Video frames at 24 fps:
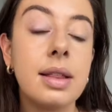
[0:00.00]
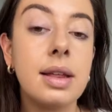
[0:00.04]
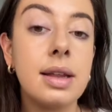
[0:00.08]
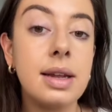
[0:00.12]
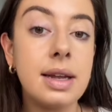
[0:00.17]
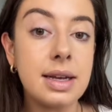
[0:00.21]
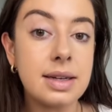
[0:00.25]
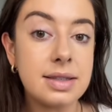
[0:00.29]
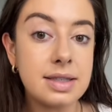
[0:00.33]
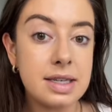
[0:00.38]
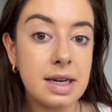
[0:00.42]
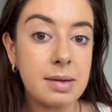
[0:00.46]

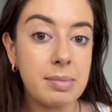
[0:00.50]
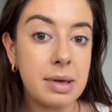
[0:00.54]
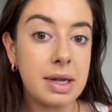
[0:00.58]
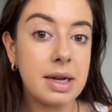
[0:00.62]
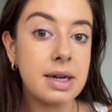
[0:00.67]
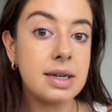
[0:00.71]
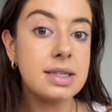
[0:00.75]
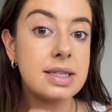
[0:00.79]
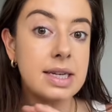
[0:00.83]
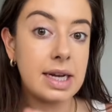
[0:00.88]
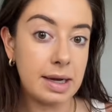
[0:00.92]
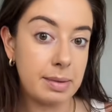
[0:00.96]
next step in
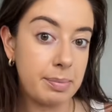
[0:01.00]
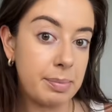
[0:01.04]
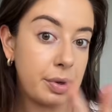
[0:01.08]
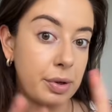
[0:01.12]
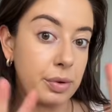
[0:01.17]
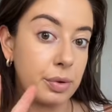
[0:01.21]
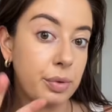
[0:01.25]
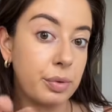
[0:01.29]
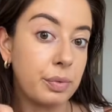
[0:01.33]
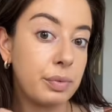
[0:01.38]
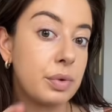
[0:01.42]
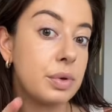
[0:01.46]
a
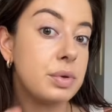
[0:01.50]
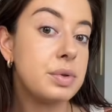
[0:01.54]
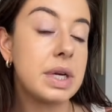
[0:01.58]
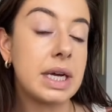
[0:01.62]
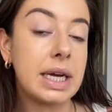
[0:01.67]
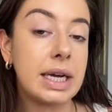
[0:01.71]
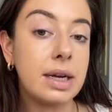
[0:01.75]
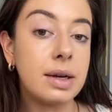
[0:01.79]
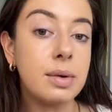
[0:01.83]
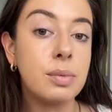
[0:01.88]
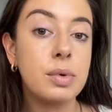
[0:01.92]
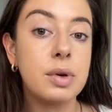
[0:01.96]
typical
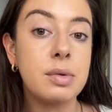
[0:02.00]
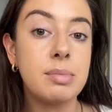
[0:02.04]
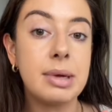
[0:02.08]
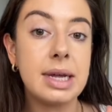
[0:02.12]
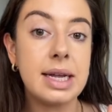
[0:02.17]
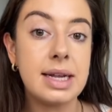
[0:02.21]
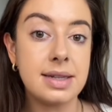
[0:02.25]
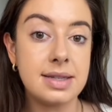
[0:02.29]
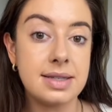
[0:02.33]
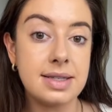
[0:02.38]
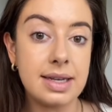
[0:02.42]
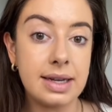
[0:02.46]
routine would be
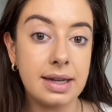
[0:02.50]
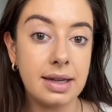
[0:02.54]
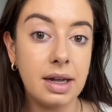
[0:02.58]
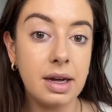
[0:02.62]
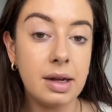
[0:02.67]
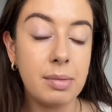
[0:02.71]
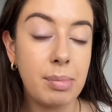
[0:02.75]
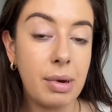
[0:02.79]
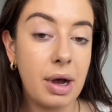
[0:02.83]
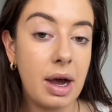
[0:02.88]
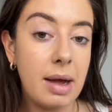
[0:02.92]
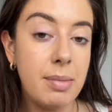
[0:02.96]

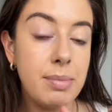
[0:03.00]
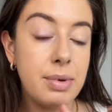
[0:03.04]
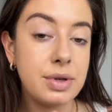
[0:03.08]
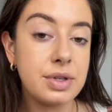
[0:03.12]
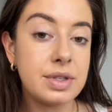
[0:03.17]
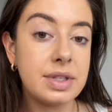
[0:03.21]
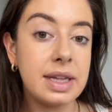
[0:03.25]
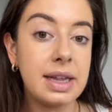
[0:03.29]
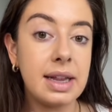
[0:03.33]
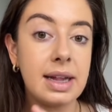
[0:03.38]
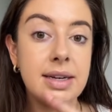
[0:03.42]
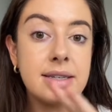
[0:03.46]
concealer, but I
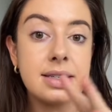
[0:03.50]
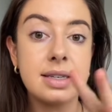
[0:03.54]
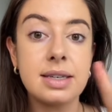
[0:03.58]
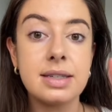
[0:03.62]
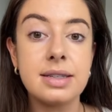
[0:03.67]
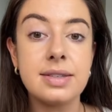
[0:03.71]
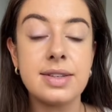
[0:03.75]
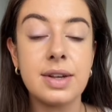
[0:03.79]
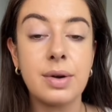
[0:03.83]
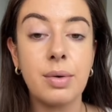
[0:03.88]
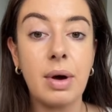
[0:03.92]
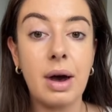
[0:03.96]
personally like to
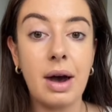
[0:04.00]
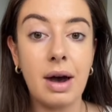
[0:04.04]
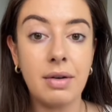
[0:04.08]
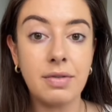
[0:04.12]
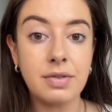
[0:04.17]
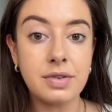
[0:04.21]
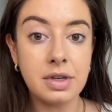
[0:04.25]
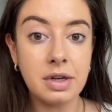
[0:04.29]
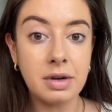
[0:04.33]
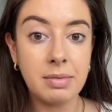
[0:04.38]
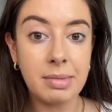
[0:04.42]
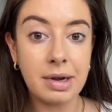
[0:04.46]
conceal
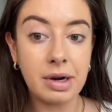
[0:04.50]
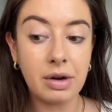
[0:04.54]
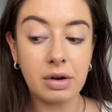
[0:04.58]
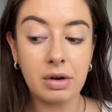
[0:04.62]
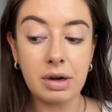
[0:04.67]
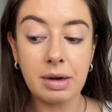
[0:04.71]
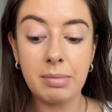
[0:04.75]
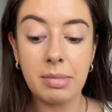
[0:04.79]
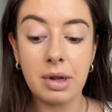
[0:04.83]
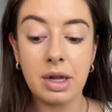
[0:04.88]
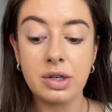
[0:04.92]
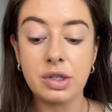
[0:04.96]
after my
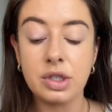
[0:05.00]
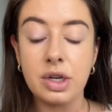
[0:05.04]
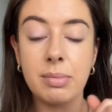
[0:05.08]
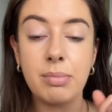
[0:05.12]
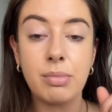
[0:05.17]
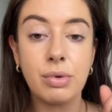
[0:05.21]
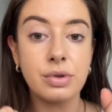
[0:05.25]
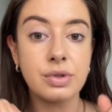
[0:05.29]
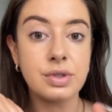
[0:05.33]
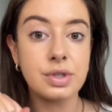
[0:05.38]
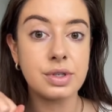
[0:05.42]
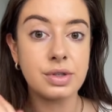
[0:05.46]
cream, blush and
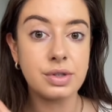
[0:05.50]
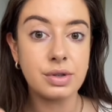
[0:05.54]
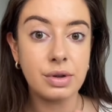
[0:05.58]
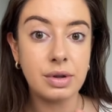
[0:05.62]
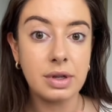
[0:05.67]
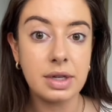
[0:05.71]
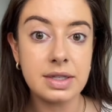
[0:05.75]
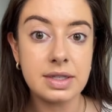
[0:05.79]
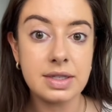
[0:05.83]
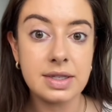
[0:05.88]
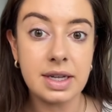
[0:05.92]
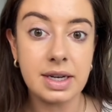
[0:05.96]
bronzer, so
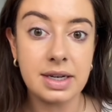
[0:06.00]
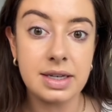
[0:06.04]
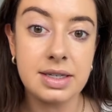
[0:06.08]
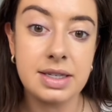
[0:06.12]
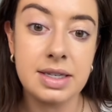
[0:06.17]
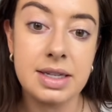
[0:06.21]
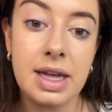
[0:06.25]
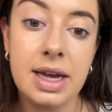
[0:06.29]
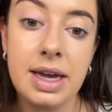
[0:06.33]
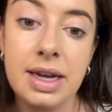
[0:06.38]
let's get into that.